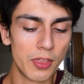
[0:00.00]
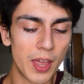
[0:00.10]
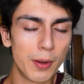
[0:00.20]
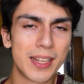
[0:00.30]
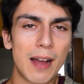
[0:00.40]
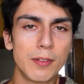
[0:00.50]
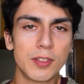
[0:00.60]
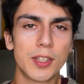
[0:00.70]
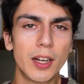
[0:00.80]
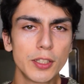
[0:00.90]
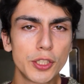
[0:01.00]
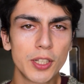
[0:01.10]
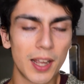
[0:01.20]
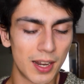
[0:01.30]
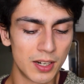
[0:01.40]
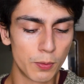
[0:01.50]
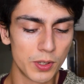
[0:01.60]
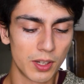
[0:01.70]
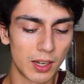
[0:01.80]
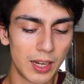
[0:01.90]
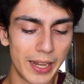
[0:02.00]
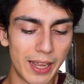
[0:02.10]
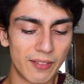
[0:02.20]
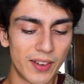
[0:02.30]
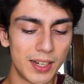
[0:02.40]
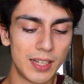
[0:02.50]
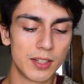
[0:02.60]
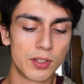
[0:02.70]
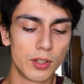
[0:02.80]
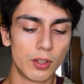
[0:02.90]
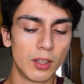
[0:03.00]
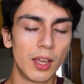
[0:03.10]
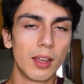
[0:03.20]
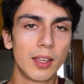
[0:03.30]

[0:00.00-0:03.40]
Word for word: they would count Dutch, and it wasn't clear if I needed to